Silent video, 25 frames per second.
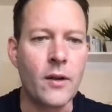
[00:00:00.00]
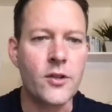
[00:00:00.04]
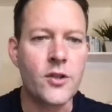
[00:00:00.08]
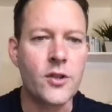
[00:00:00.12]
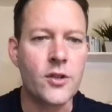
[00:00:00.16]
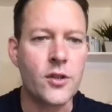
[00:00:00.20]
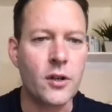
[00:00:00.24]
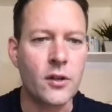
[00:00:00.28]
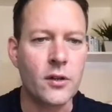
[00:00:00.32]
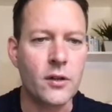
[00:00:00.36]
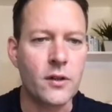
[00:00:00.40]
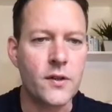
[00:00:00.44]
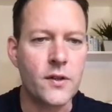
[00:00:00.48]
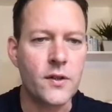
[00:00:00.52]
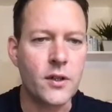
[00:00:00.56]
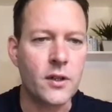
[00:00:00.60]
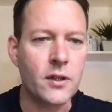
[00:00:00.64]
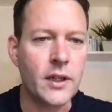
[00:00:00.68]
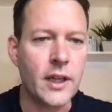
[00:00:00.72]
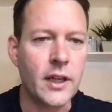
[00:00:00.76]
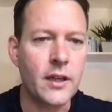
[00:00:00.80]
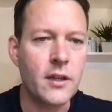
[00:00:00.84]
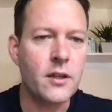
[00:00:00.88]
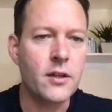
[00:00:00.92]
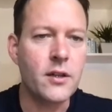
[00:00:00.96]

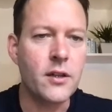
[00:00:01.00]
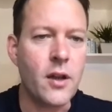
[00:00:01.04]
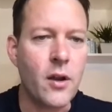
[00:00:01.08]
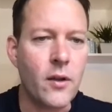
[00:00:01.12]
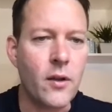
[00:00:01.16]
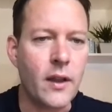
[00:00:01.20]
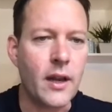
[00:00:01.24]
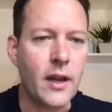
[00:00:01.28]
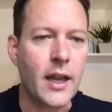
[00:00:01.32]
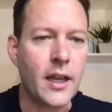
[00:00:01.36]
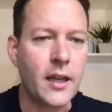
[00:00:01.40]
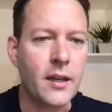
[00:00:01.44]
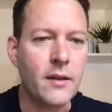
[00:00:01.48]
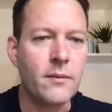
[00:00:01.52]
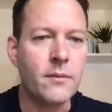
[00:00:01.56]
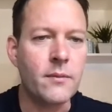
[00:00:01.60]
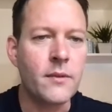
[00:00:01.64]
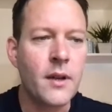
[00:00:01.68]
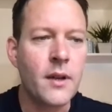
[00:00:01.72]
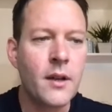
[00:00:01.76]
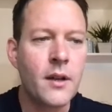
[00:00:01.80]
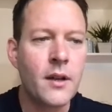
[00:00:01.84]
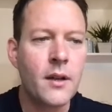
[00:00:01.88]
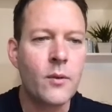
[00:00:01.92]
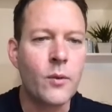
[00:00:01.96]
certainly that I can
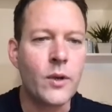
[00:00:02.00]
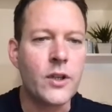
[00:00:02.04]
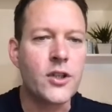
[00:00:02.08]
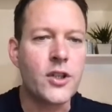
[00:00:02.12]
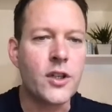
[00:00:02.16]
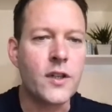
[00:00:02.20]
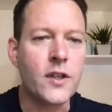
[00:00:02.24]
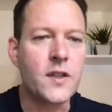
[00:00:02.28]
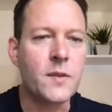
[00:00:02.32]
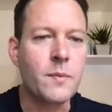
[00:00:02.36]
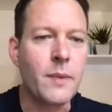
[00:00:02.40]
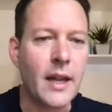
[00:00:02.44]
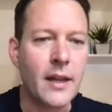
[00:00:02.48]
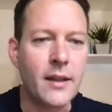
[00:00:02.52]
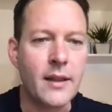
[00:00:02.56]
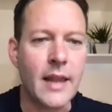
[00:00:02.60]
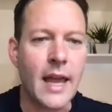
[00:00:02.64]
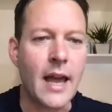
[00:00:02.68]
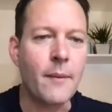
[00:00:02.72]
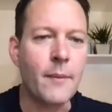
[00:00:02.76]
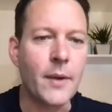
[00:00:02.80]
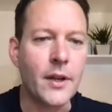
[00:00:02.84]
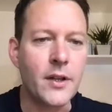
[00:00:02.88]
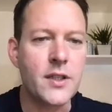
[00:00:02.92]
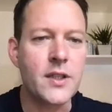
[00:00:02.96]
we should spend
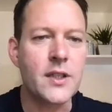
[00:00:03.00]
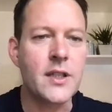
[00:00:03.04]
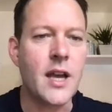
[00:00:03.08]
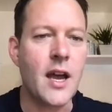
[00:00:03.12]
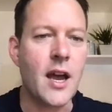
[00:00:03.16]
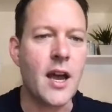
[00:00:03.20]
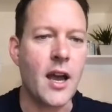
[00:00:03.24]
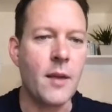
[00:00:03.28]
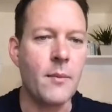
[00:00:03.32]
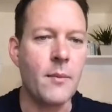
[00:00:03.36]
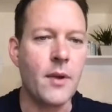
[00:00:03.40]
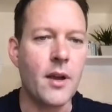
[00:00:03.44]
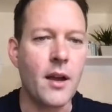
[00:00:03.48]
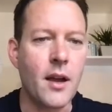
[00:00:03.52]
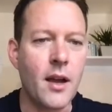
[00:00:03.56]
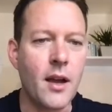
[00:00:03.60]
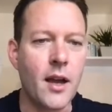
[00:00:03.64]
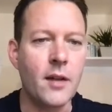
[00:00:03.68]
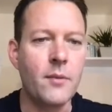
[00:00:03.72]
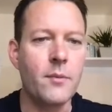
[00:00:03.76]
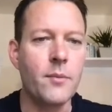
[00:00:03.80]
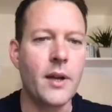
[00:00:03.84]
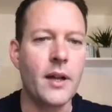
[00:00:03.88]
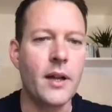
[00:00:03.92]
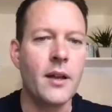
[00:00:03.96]
that much time on.
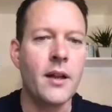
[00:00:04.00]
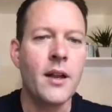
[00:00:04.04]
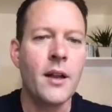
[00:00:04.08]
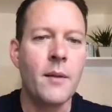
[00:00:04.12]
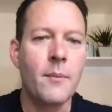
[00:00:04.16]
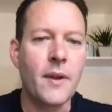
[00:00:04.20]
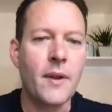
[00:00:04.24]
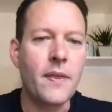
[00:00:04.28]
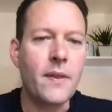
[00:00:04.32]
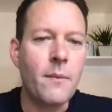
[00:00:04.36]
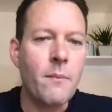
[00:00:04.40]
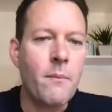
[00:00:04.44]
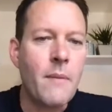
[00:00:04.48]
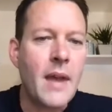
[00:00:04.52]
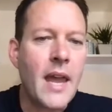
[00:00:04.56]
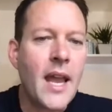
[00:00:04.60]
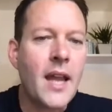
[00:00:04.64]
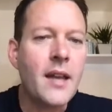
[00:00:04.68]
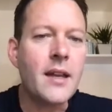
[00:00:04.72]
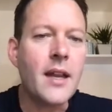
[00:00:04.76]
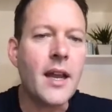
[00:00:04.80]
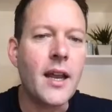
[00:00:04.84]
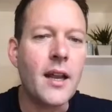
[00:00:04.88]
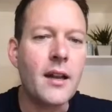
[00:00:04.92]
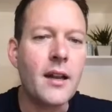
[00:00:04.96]
But the
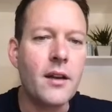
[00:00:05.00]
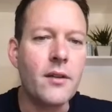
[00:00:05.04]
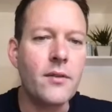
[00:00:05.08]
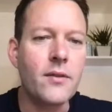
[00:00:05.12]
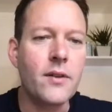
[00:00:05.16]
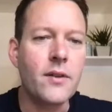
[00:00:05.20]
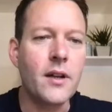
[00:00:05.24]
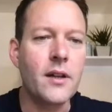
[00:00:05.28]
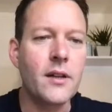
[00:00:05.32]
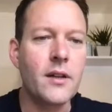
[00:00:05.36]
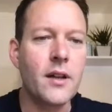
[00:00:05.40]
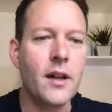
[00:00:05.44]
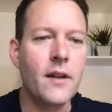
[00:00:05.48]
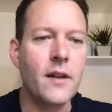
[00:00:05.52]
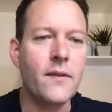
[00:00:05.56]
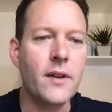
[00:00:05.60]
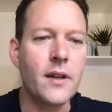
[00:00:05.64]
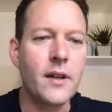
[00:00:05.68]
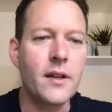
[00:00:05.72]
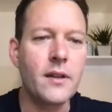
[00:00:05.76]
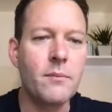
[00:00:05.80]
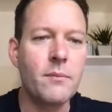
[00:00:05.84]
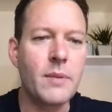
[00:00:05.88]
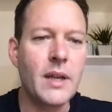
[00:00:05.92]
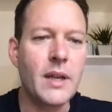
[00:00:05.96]
mandate of a
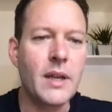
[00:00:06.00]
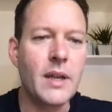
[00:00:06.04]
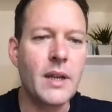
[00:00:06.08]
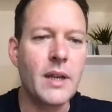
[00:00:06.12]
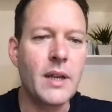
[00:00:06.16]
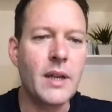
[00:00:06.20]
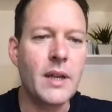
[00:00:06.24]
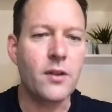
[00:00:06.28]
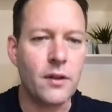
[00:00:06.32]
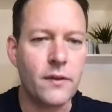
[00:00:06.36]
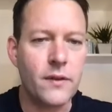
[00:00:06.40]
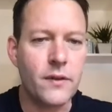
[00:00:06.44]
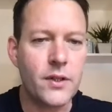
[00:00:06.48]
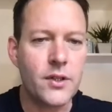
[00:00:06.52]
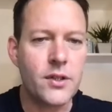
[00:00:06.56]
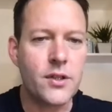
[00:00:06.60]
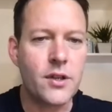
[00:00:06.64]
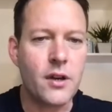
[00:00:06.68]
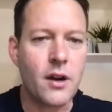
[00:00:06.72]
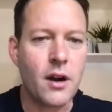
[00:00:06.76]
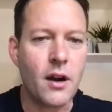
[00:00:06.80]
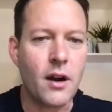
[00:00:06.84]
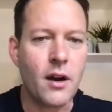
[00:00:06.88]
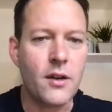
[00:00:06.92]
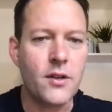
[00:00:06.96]
being a service
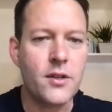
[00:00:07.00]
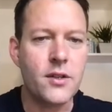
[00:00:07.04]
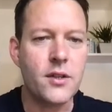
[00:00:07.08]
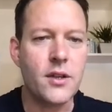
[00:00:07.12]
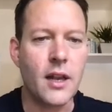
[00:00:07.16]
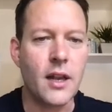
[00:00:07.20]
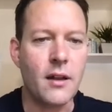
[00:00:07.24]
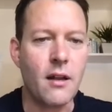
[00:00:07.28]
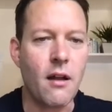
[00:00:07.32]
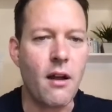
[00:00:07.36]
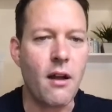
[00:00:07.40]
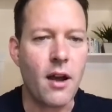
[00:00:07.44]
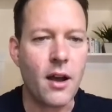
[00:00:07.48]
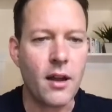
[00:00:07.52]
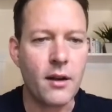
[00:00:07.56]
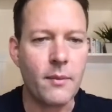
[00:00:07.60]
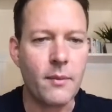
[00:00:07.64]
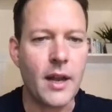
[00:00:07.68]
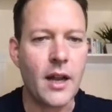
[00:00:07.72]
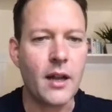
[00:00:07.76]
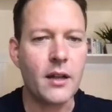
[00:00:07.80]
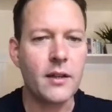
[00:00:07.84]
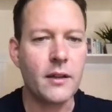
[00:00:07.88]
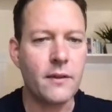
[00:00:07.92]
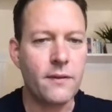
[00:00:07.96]
charge and
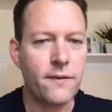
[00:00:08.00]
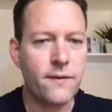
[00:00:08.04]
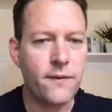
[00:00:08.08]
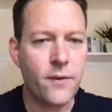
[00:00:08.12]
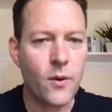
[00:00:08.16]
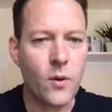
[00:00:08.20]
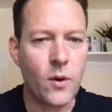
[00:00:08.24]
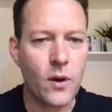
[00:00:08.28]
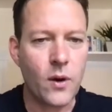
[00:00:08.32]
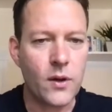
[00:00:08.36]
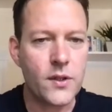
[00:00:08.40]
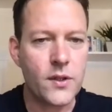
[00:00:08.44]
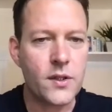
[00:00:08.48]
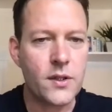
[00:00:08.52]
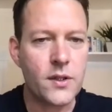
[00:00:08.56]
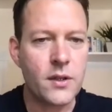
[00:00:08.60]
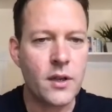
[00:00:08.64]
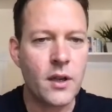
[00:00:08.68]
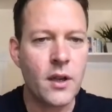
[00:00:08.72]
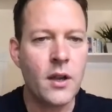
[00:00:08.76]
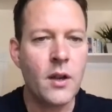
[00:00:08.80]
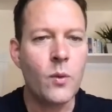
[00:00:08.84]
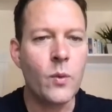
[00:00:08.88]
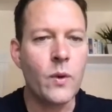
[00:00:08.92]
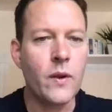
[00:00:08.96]
automatically forced
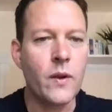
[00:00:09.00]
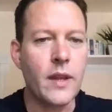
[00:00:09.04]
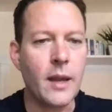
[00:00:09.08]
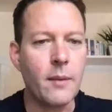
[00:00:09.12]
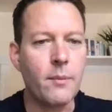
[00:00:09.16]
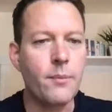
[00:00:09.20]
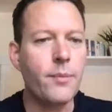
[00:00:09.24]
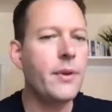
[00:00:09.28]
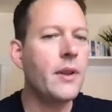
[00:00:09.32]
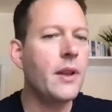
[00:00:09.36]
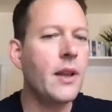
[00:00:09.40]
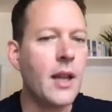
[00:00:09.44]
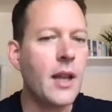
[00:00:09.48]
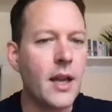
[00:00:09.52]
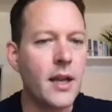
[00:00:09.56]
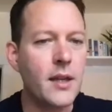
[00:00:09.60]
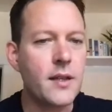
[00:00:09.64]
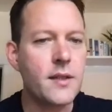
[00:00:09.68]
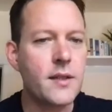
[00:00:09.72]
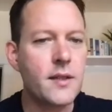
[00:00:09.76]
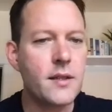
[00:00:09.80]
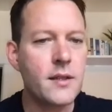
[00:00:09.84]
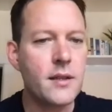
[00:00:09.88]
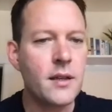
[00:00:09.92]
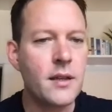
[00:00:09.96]
with a
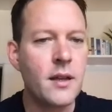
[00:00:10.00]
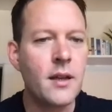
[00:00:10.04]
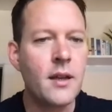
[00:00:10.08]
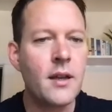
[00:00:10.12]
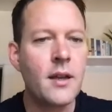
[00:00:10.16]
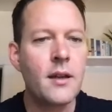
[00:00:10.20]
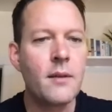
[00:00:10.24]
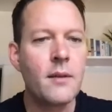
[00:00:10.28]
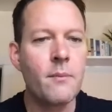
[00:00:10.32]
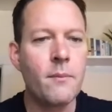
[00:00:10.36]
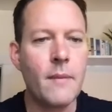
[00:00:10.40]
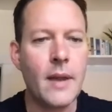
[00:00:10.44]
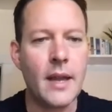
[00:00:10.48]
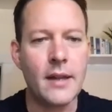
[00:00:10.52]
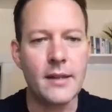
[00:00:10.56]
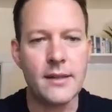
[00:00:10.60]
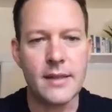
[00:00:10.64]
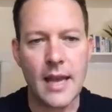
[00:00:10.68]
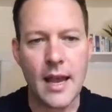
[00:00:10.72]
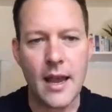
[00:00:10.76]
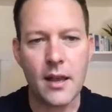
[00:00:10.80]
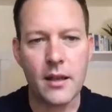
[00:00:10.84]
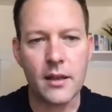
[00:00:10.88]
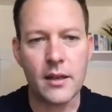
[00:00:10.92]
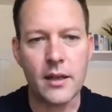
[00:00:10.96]
plus
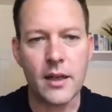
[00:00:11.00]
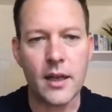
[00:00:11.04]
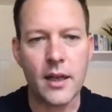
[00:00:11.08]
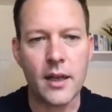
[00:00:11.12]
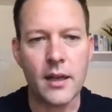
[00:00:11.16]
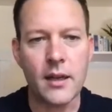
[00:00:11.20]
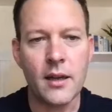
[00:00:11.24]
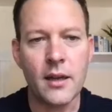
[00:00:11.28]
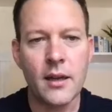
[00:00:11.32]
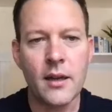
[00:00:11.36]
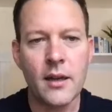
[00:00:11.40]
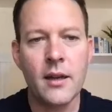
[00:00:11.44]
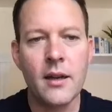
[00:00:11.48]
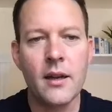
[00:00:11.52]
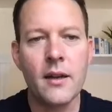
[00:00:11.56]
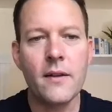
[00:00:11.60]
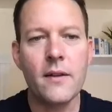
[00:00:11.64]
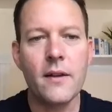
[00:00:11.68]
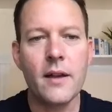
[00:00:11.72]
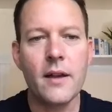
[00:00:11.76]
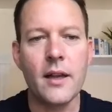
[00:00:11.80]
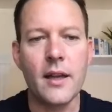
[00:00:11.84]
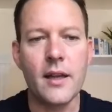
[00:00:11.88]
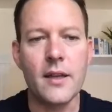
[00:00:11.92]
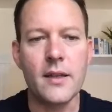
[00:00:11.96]
mentality
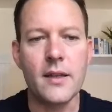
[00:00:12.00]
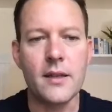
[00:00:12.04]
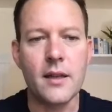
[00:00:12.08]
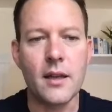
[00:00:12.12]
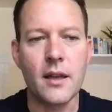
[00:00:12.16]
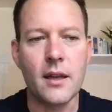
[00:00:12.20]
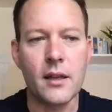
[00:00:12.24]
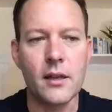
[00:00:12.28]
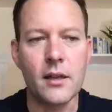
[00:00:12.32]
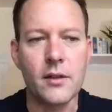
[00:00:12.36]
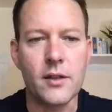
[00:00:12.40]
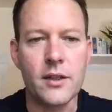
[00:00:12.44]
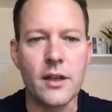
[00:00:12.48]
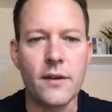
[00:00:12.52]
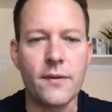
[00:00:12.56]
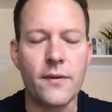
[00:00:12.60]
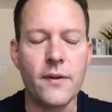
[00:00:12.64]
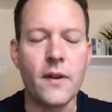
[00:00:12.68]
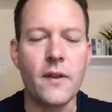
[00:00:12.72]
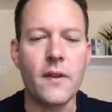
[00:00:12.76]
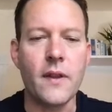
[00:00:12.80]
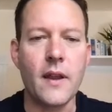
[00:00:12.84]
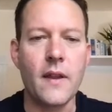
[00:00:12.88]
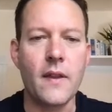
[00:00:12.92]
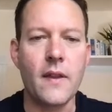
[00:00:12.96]
is a little
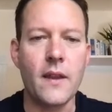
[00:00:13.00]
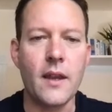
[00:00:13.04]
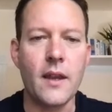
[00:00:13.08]
different than